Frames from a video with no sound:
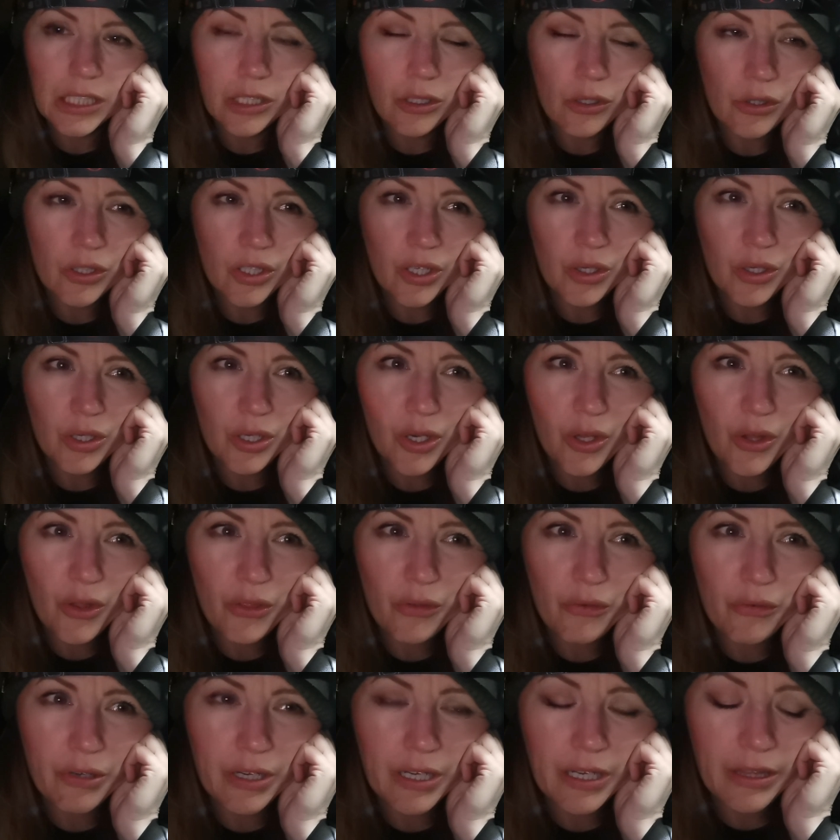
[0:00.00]
I've got no
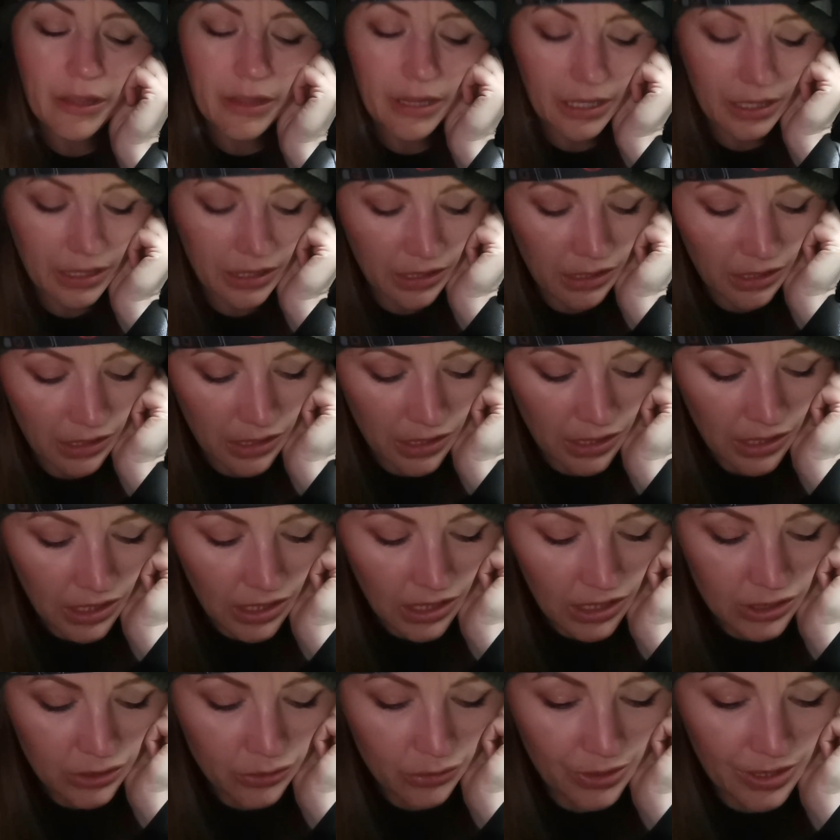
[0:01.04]
cloth or anything,
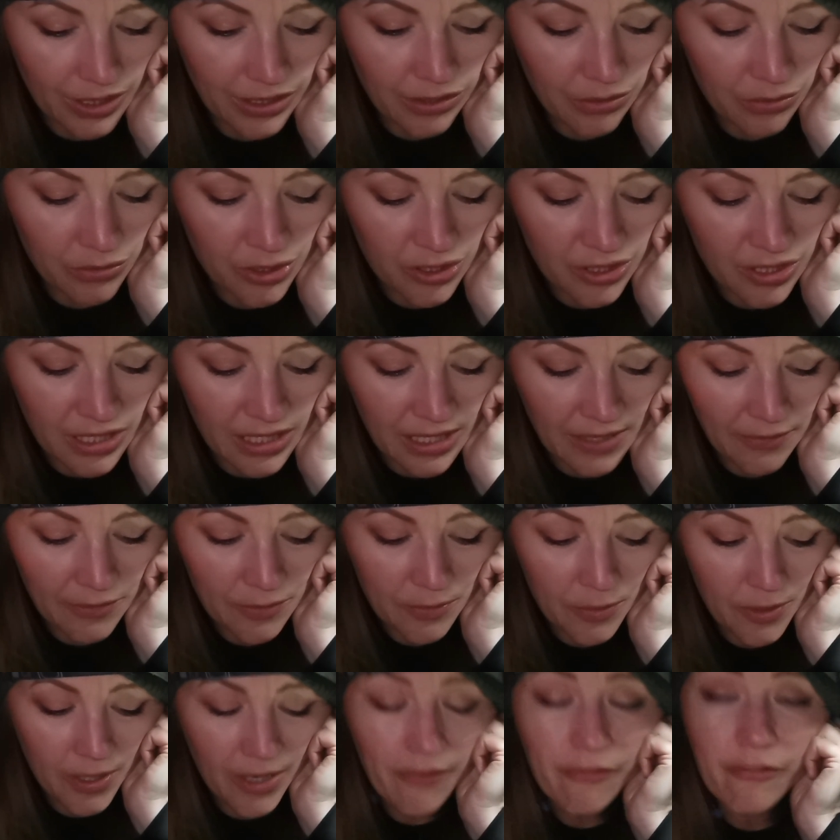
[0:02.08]
so I guess I'm just going to have
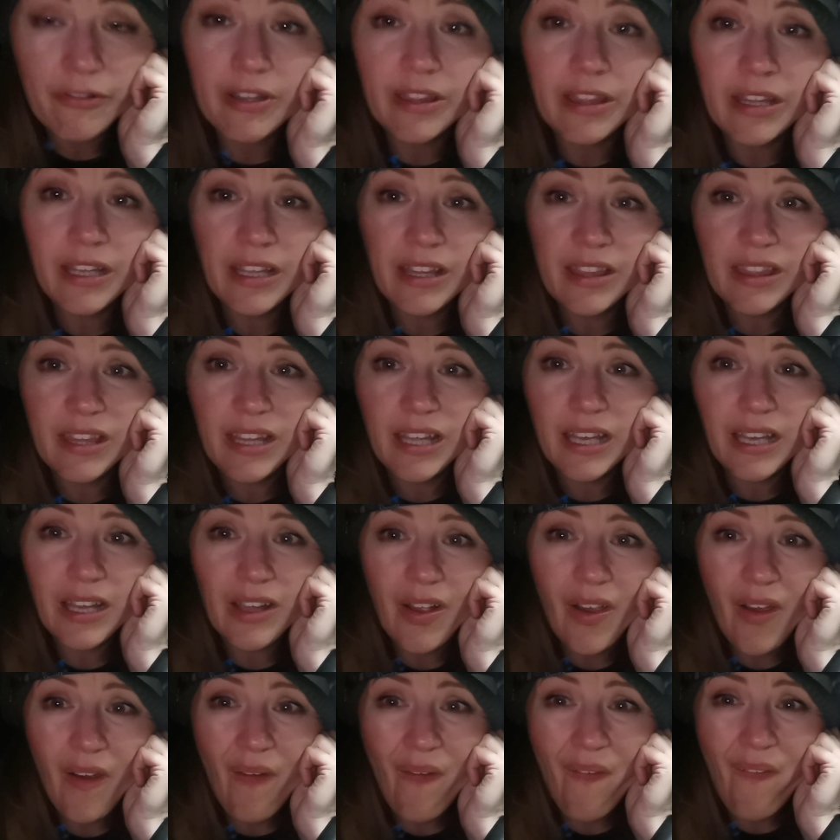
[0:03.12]
to put everything in there.